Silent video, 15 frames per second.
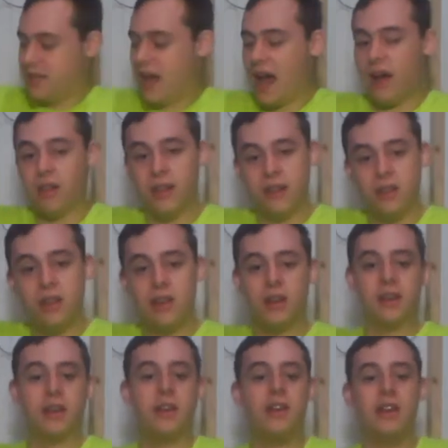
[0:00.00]
how they
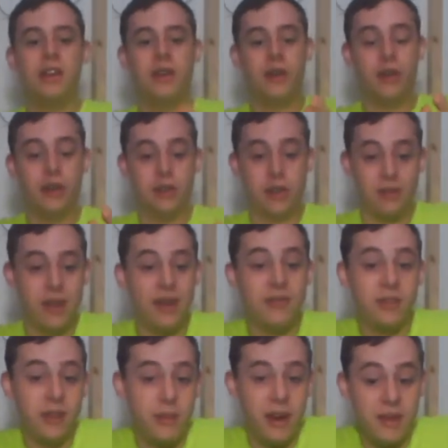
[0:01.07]
look. So
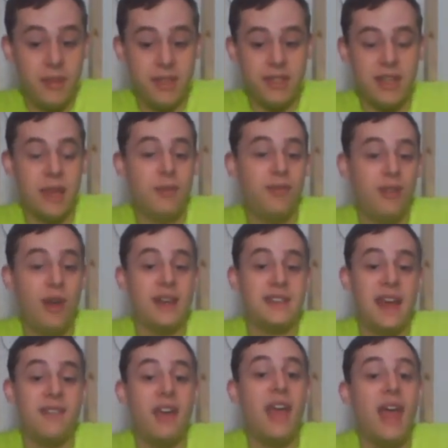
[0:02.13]
definitely recommend this game. If you guys
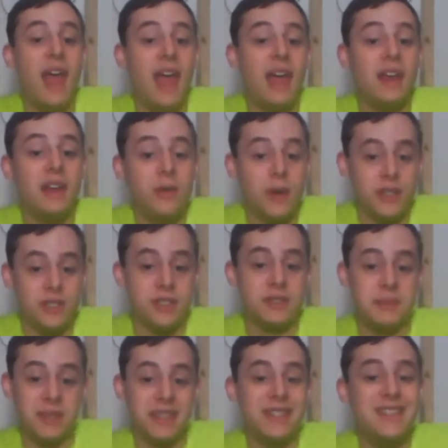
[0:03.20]
have any questions,
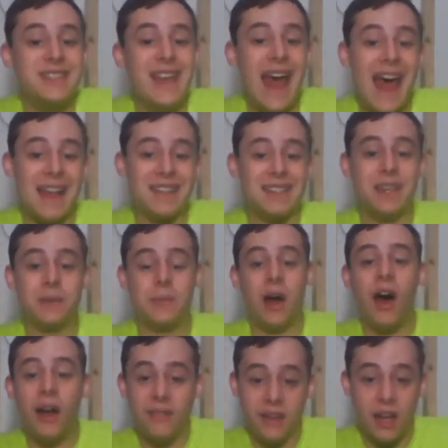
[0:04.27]
please ask them
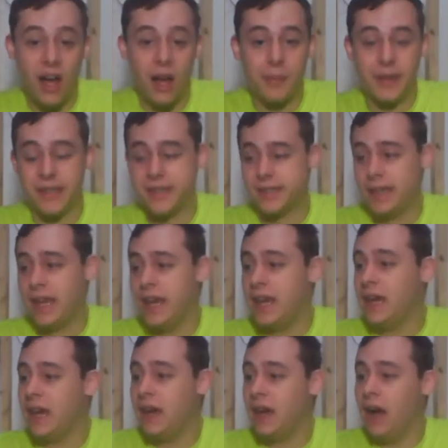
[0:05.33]
on the comments.
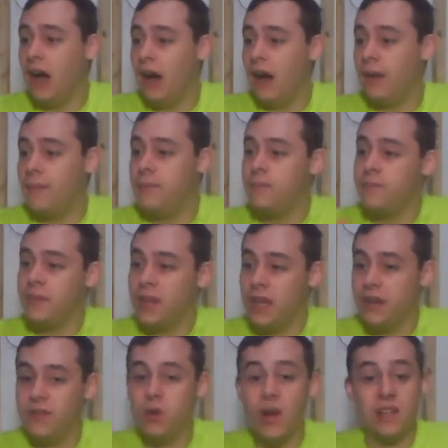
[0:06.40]

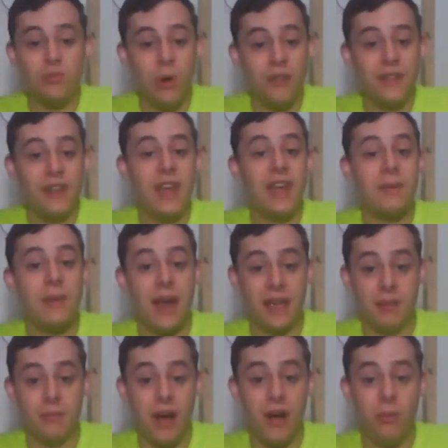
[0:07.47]
If you guys want the game,
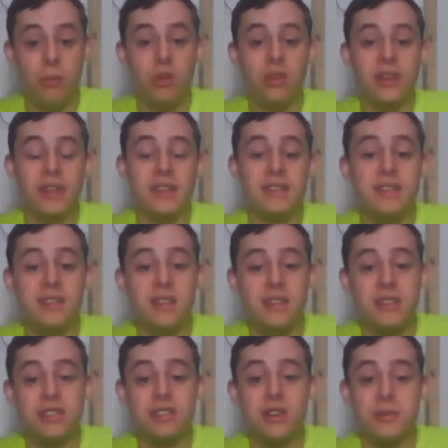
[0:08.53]
I'll put links in the
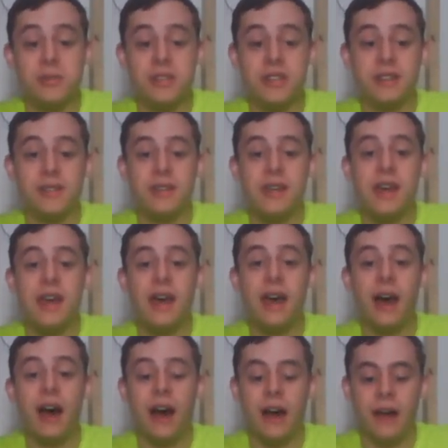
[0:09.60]
description
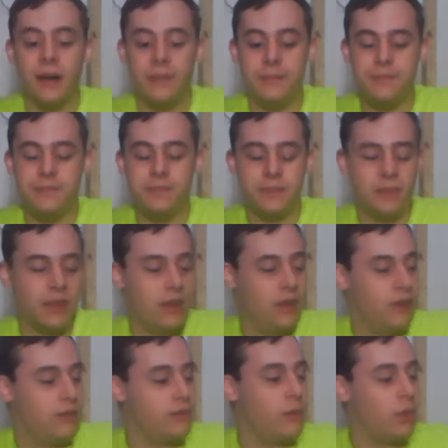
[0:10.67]

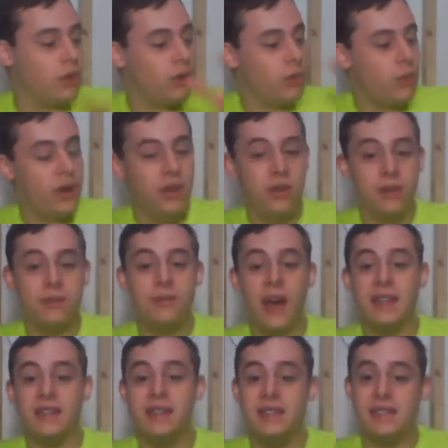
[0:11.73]
for where you can
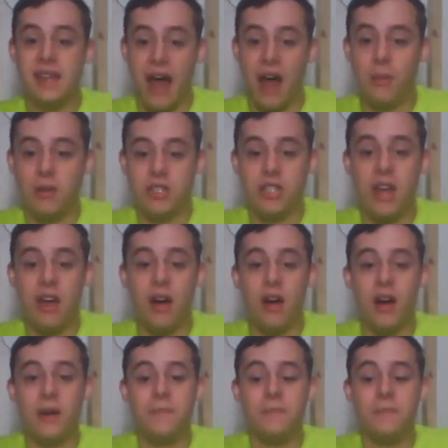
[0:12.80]
find these and how much they are.